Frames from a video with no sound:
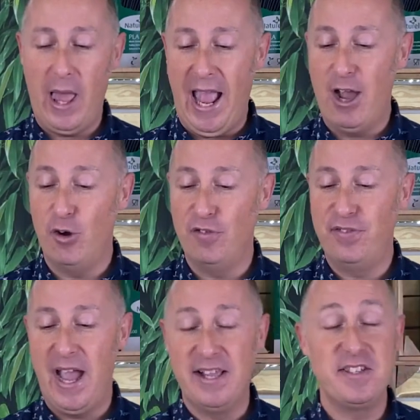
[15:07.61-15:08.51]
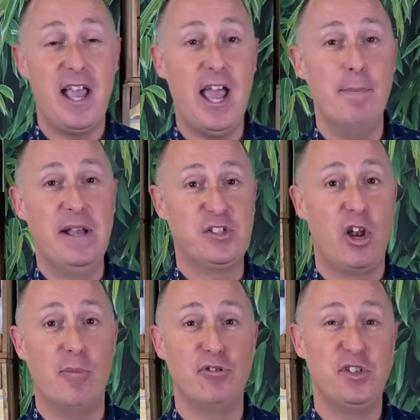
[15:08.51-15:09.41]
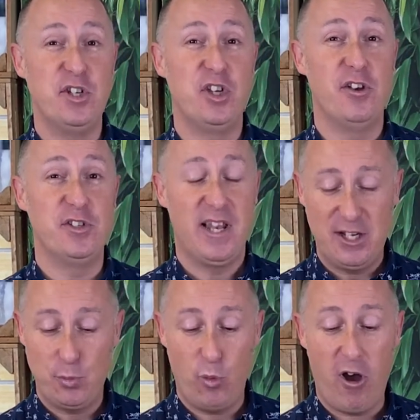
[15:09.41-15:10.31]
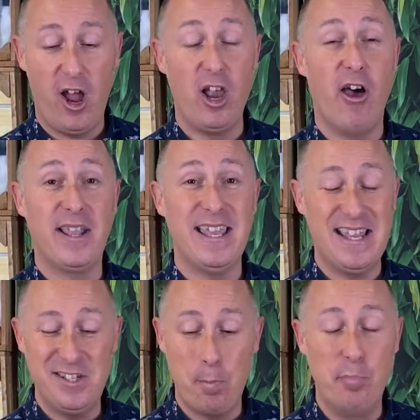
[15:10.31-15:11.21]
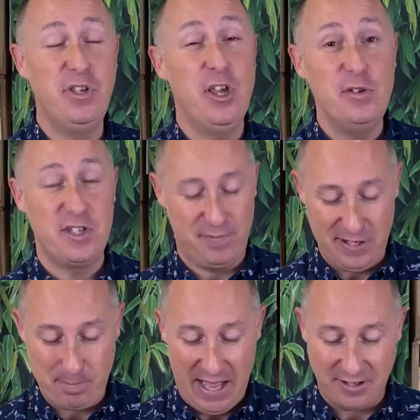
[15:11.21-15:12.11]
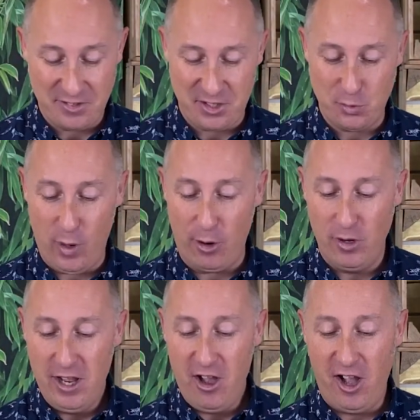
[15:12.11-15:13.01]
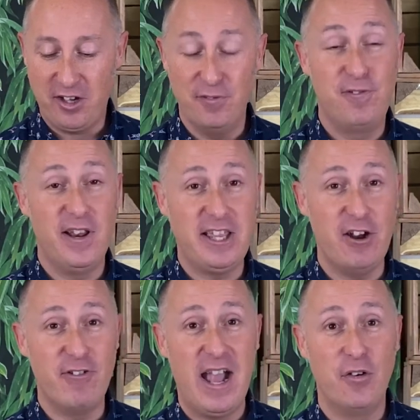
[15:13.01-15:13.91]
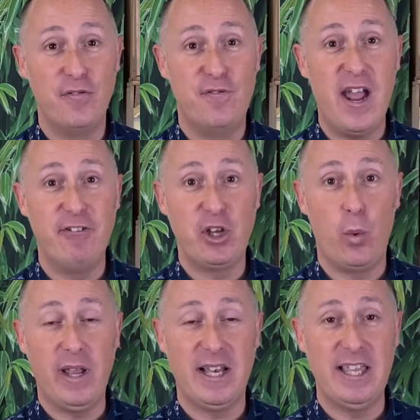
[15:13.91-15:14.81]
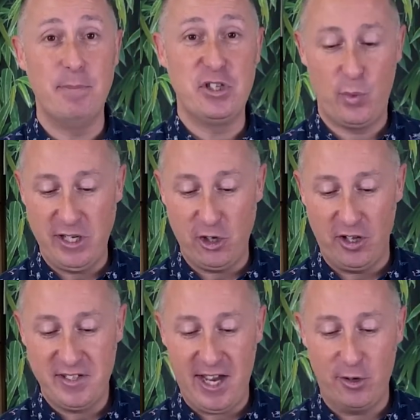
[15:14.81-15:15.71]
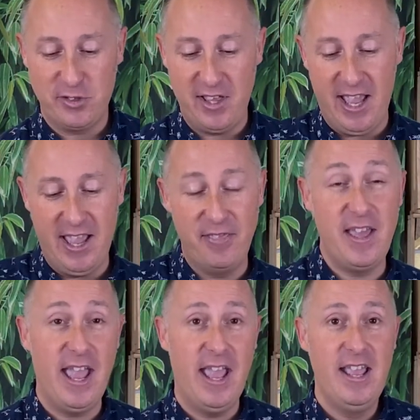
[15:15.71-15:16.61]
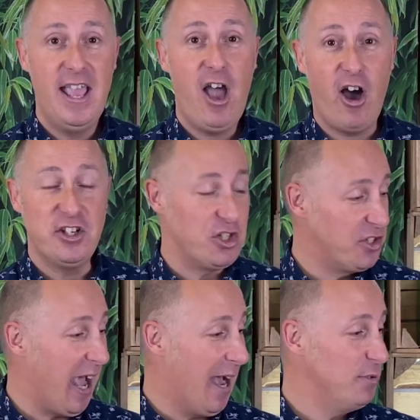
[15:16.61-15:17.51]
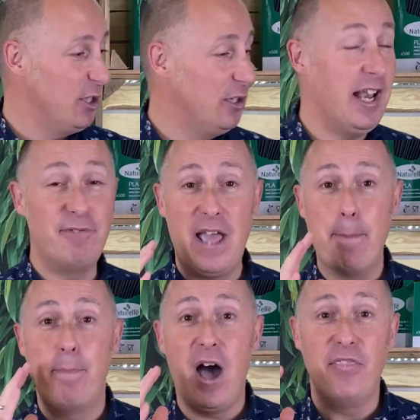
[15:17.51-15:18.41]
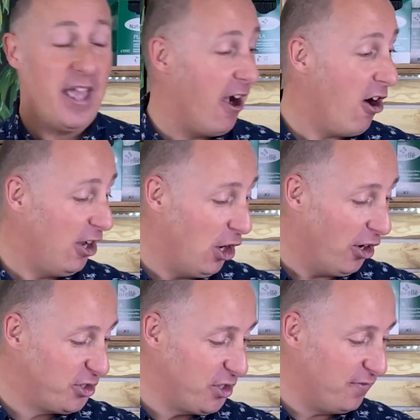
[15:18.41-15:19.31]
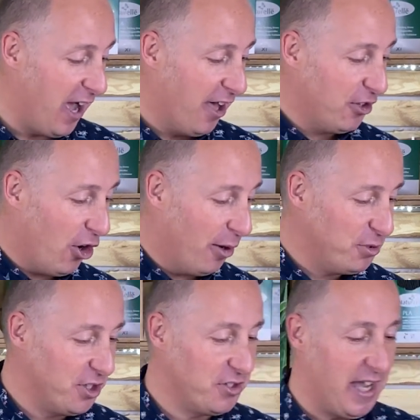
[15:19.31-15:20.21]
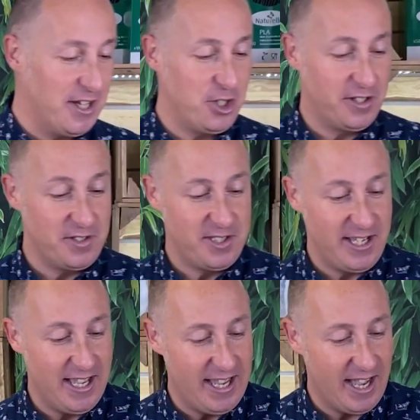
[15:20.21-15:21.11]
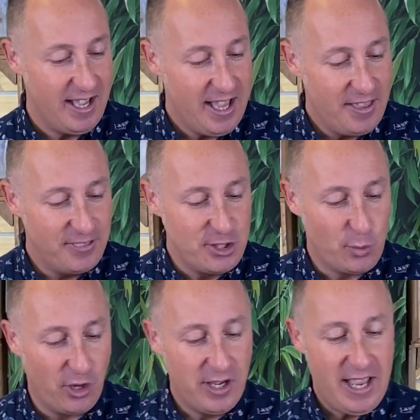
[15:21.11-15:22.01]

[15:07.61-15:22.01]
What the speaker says: out of that Mezclar Precisio. So that's why I like it. It's beautifully balanced as well. I can flick it around very quickly in between cocktails there. I just absolutely love that. But there are lots of other options. As you can see here, this one